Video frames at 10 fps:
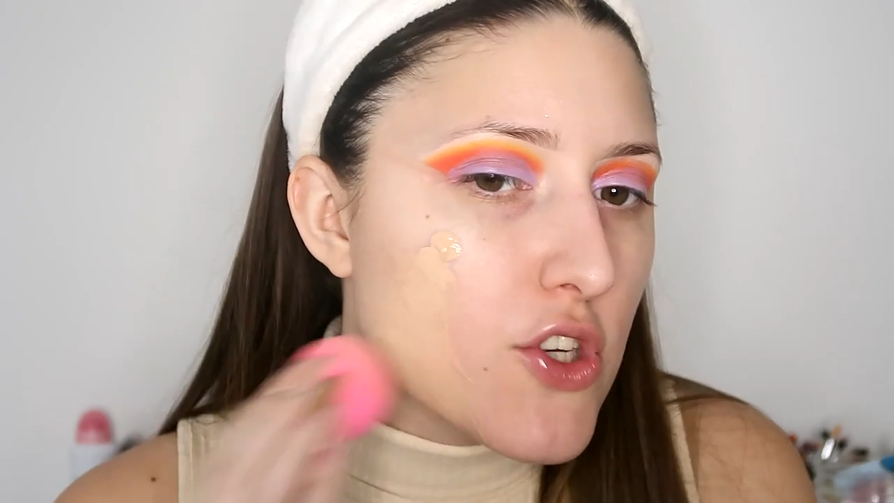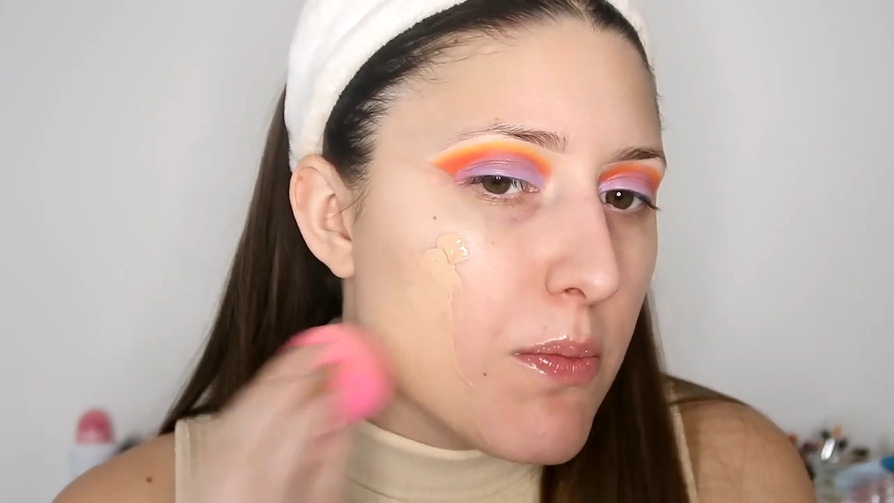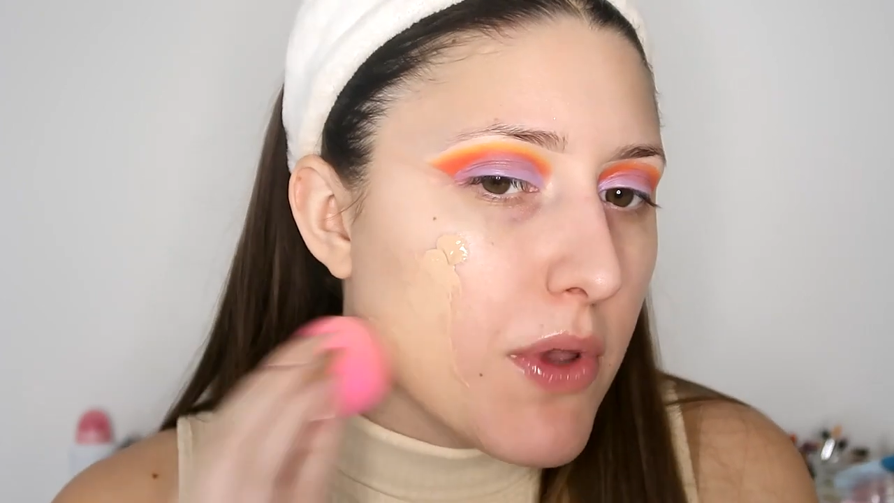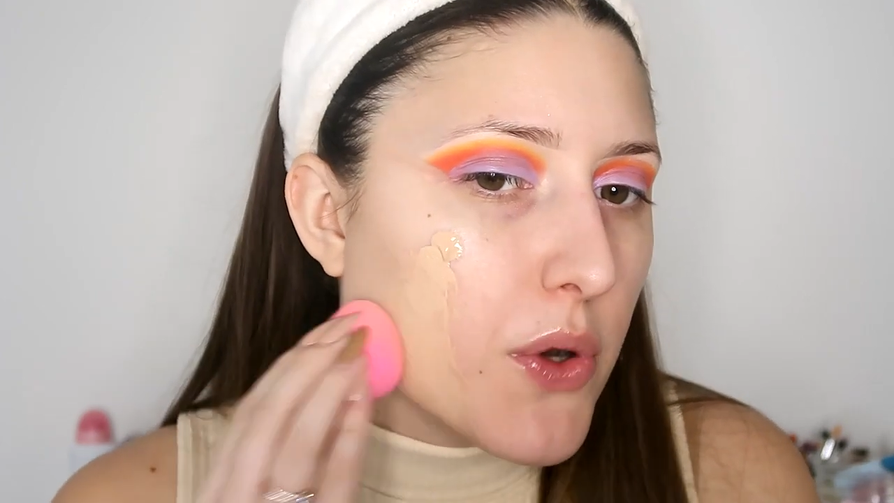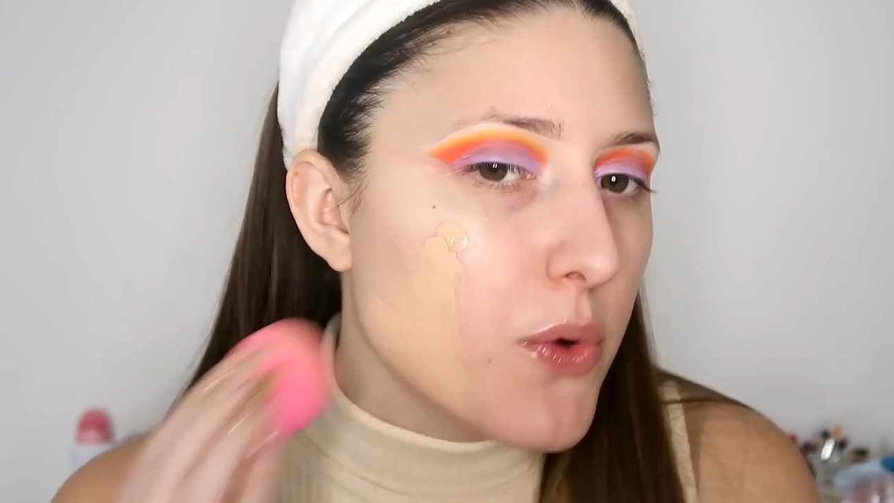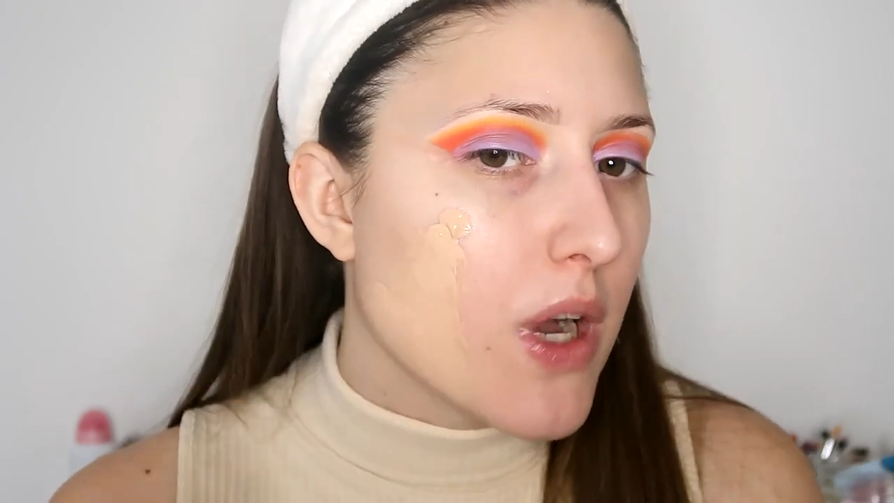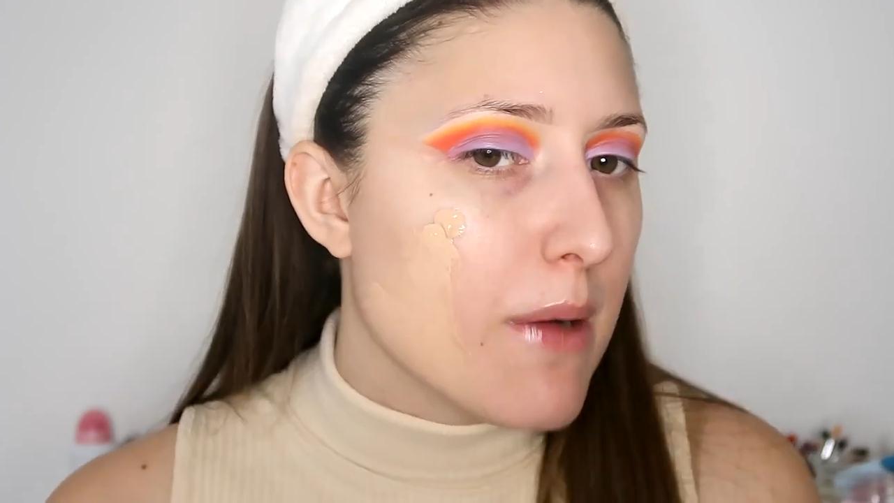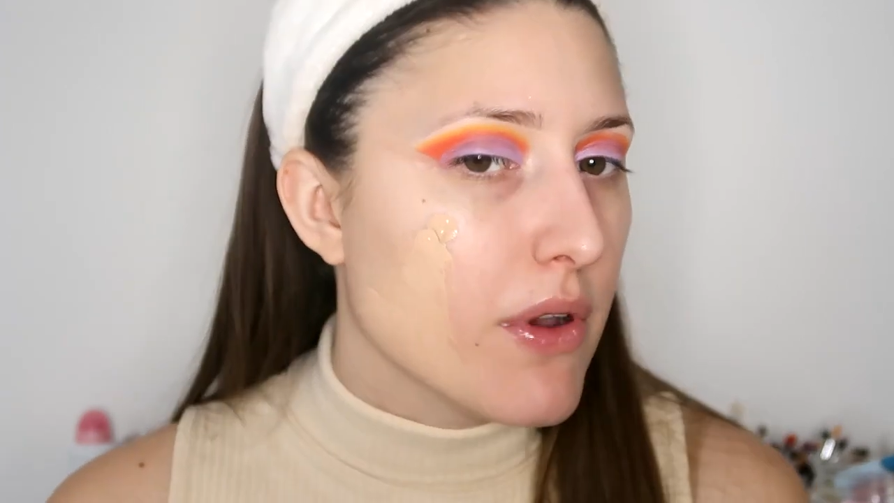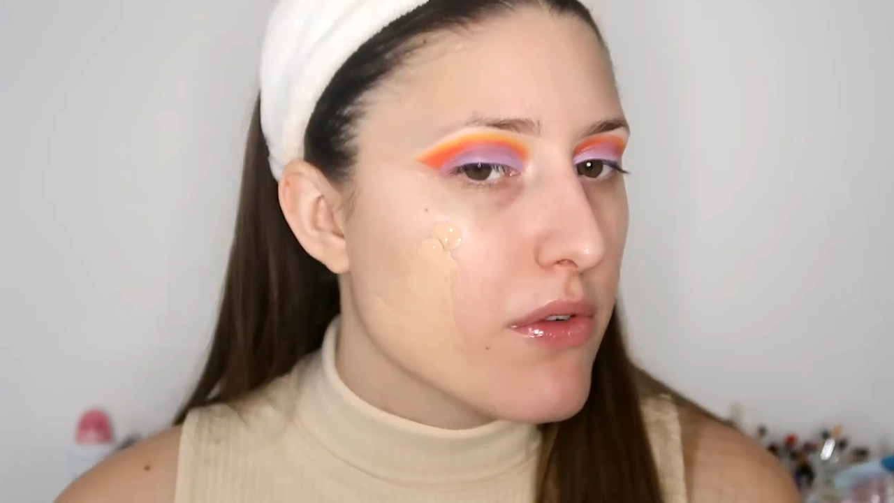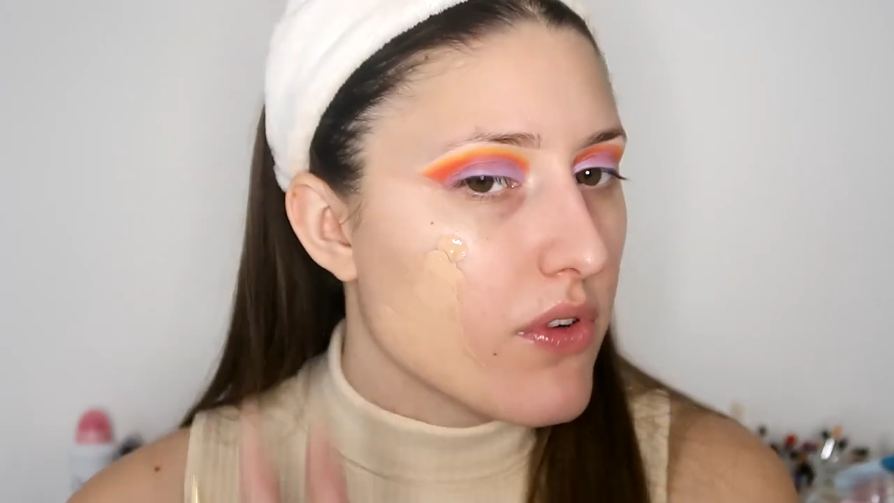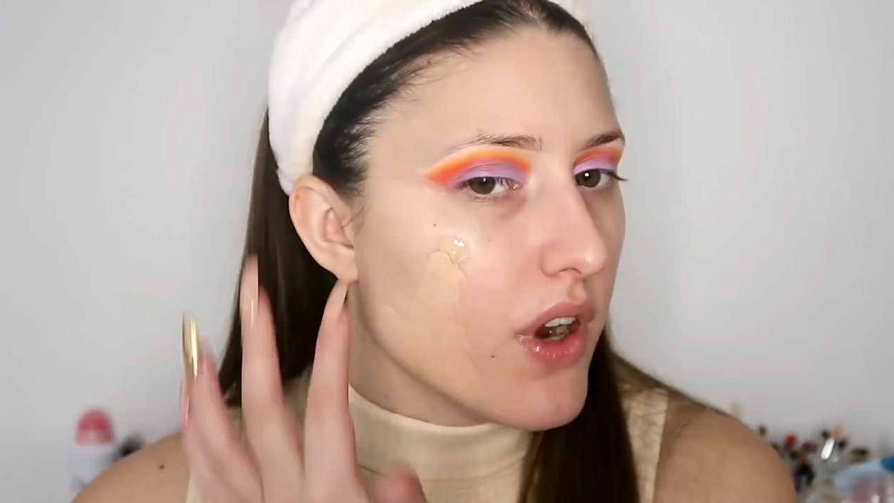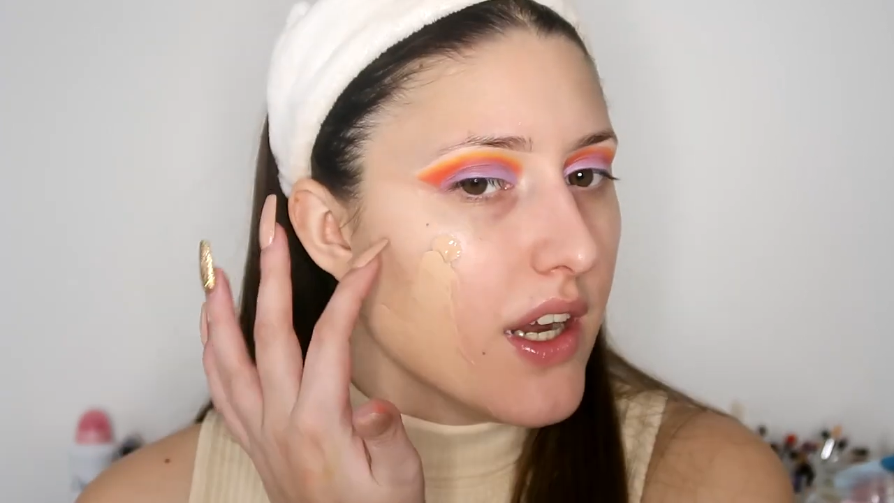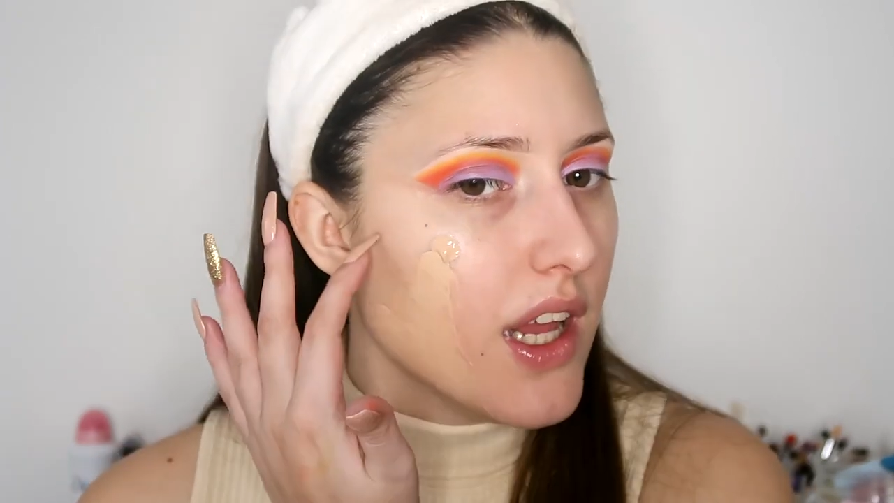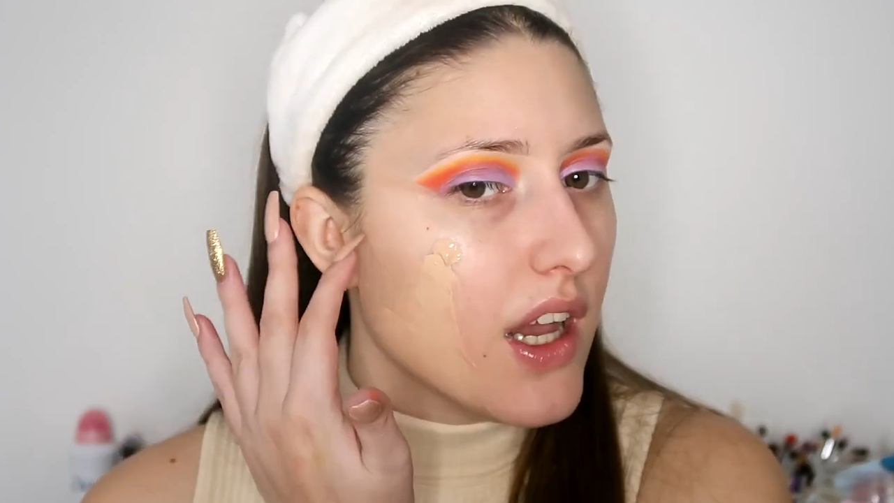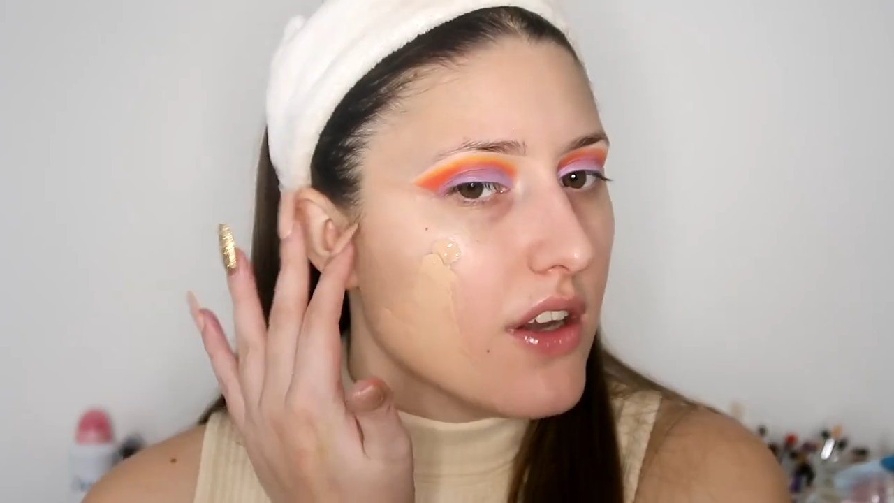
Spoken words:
should be a haul coming on Friday.